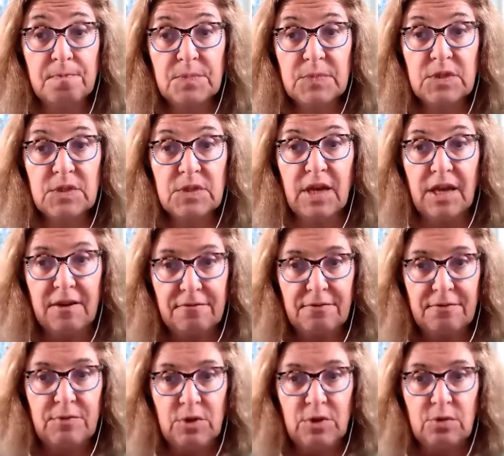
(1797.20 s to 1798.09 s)
to kind
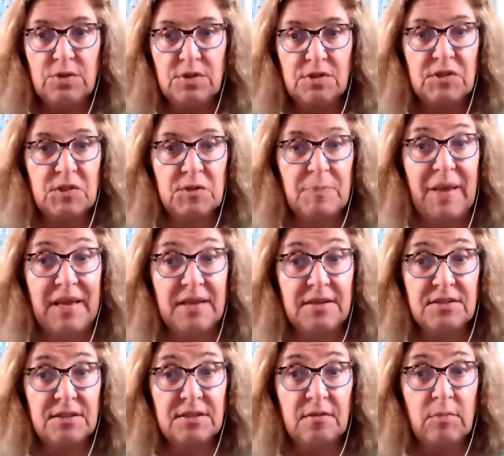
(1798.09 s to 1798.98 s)
of use the
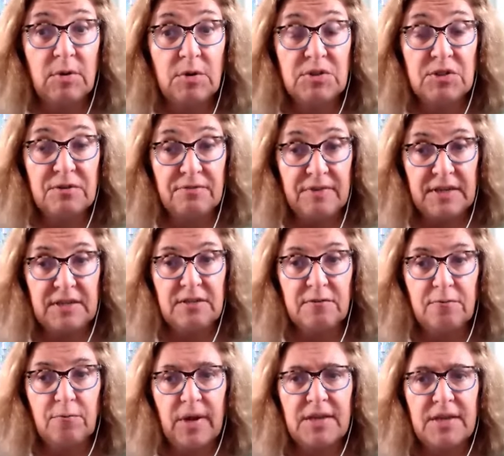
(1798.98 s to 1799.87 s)
space in the most
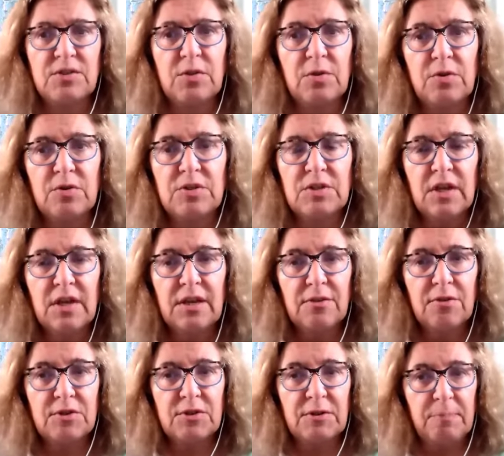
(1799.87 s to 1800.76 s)
effective way. So there's
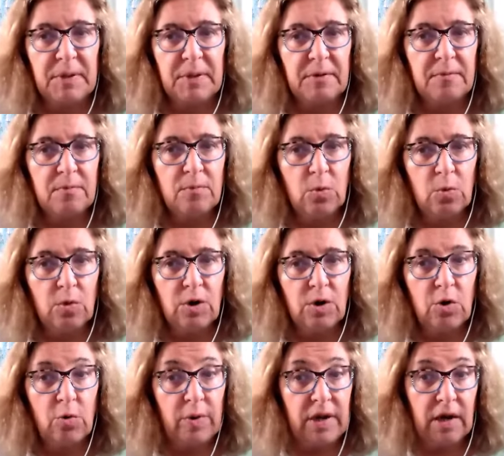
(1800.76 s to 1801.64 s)
a bit more
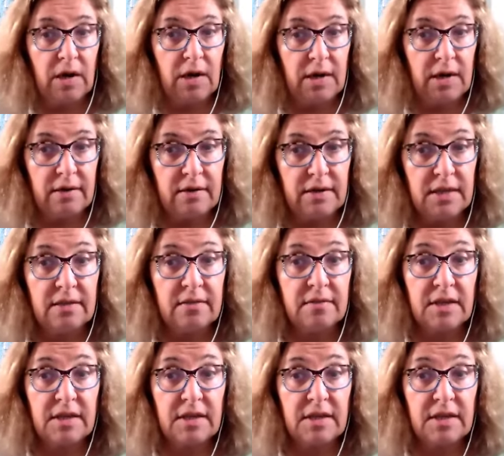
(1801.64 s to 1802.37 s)
going on in the